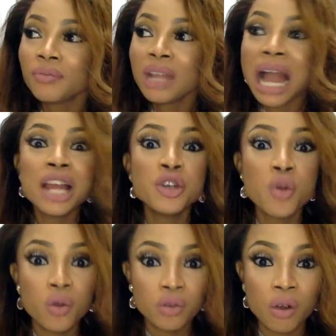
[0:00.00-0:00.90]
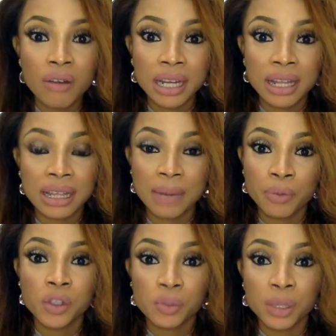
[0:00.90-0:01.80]
I know already that I'm
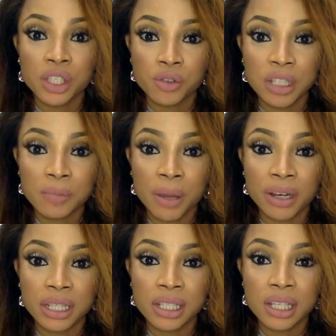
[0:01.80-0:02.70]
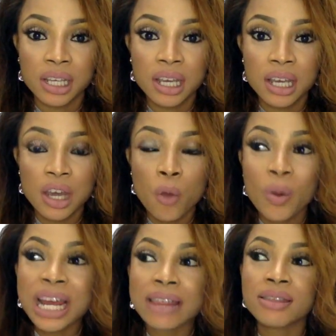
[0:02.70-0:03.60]
going to be the strict parent.
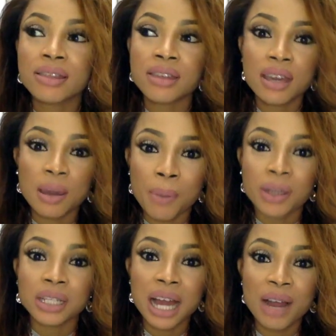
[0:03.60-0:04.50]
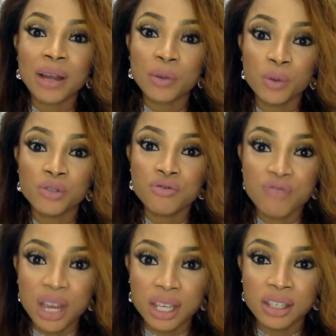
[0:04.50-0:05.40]
When I think about how I was
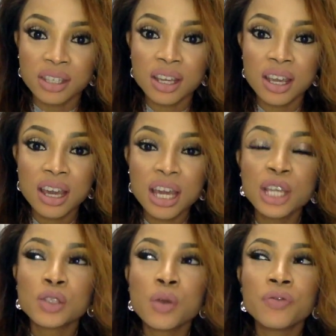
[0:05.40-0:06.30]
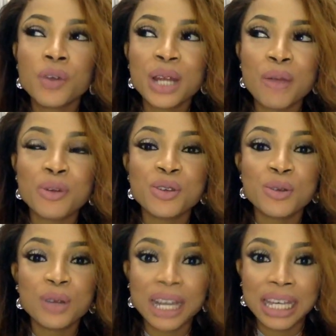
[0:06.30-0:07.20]
raised, it's so funny how when you
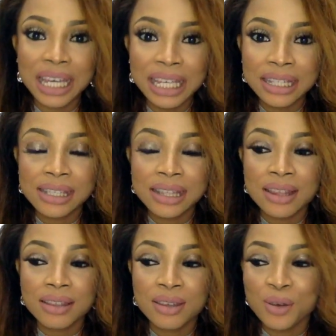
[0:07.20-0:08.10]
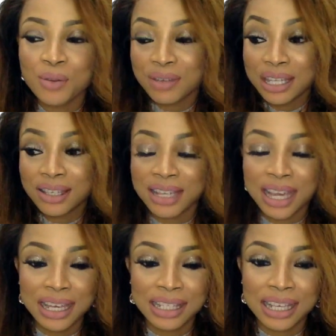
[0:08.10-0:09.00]
look at kids these
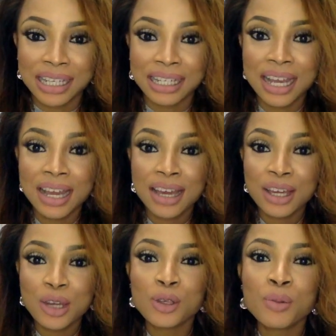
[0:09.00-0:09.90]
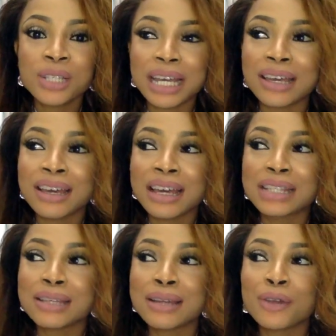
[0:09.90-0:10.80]
days, and it's almost like
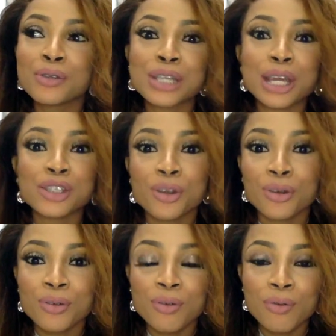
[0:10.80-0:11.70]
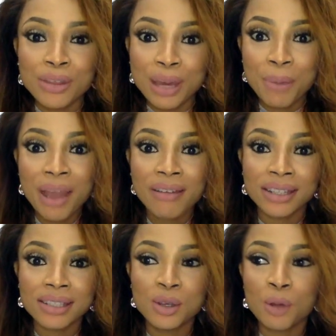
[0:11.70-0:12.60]
it's a negotiation with their
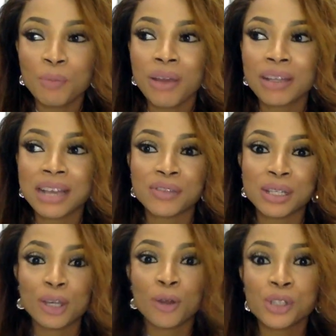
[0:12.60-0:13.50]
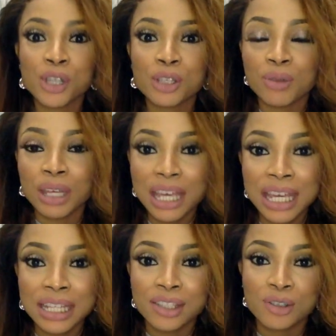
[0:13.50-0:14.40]
parents. Parents have to negotiate with the
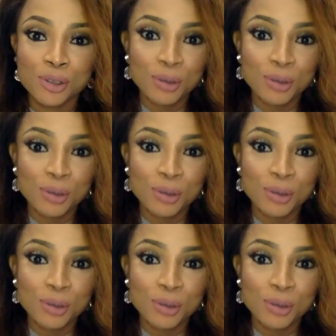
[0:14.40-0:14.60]
kids. You do